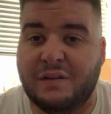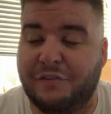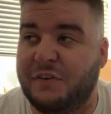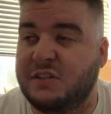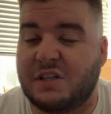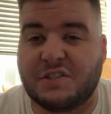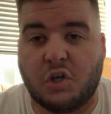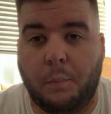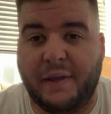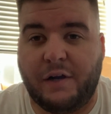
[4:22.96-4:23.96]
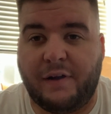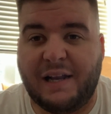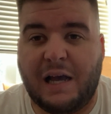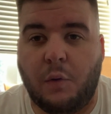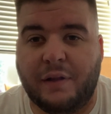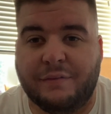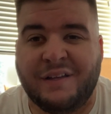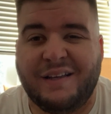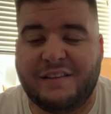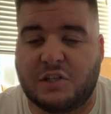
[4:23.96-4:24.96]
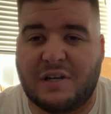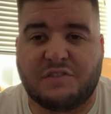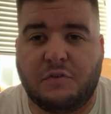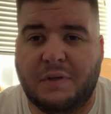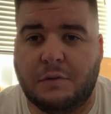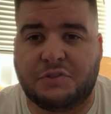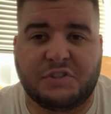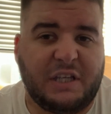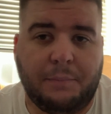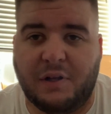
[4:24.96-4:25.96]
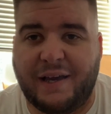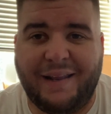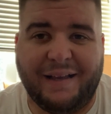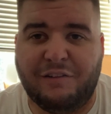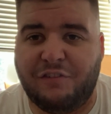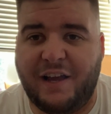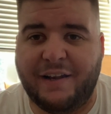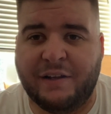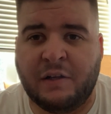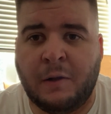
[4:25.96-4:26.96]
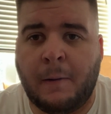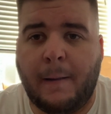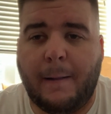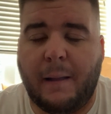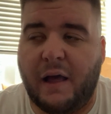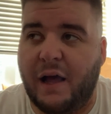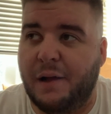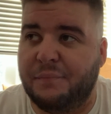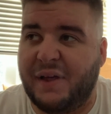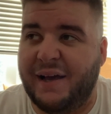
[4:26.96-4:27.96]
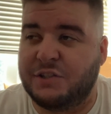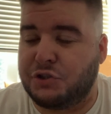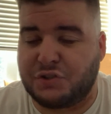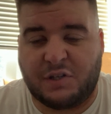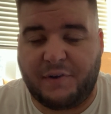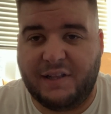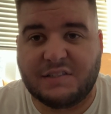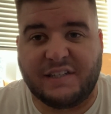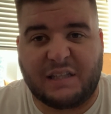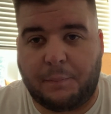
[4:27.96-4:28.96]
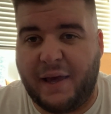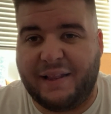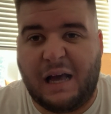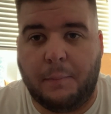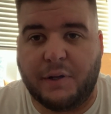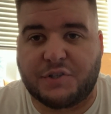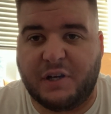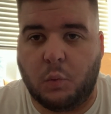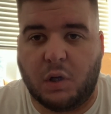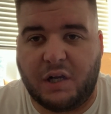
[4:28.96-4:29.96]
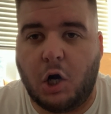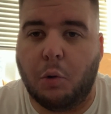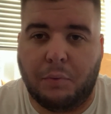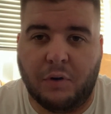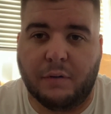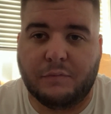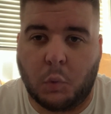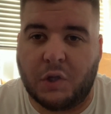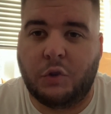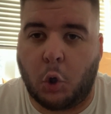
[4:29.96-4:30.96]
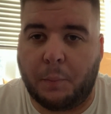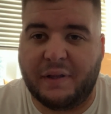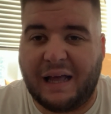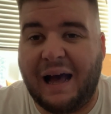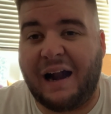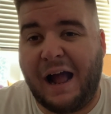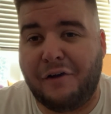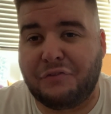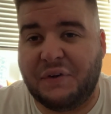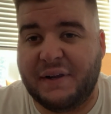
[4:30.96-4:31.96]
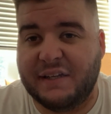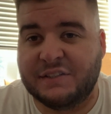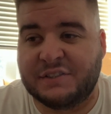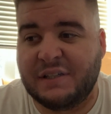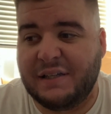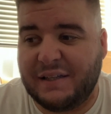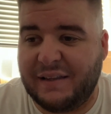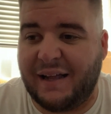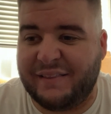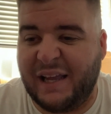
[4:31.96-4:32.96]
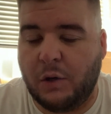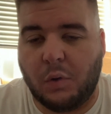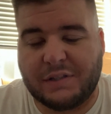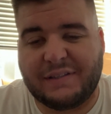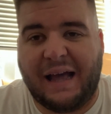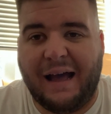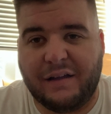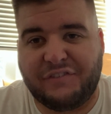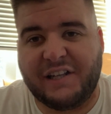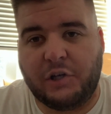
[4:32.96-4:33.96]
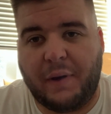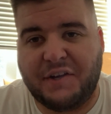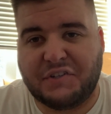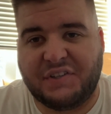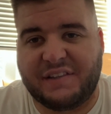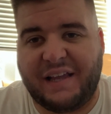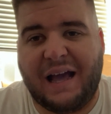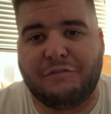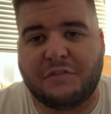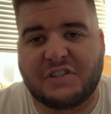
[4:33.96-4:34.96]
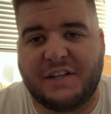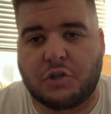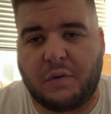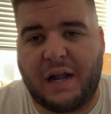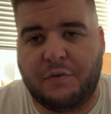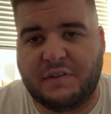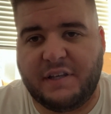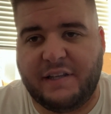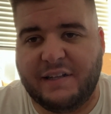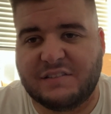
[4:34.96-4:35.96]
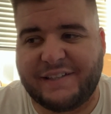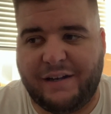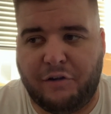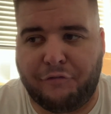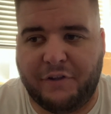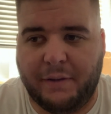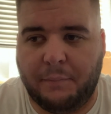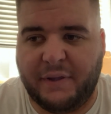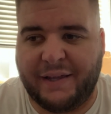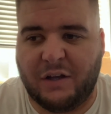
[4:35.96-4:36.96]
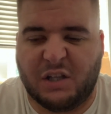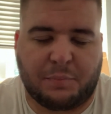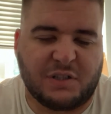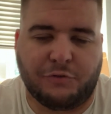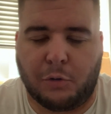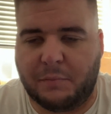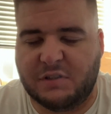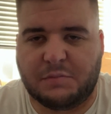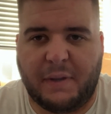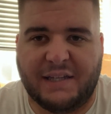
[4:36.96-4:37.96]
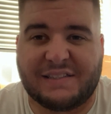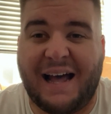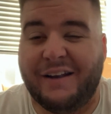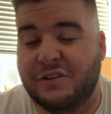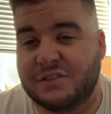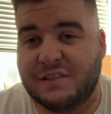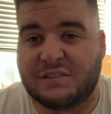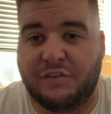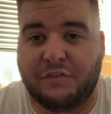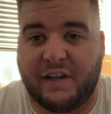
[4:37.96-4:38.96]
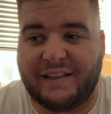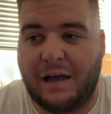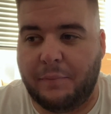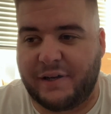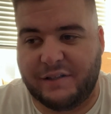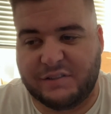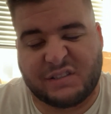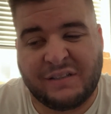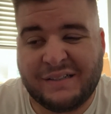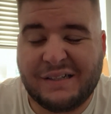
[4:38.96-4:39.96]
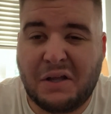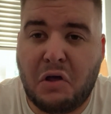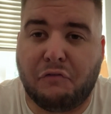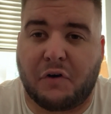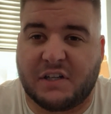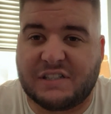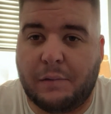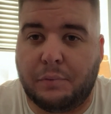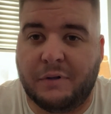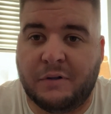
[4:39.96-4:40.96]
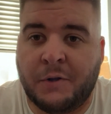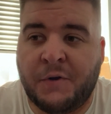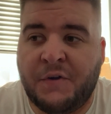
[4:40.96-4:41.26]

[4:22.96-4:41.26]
fees are so big right now, and the transfer windows just keep on getting inflated. That it's just unrealistic to pay that much in one go. But what Dortmund are after is that they want that valuation that they have of Sancho guaranteed, instead of it being on performance-based add-ons and stuff like that. Because, for example,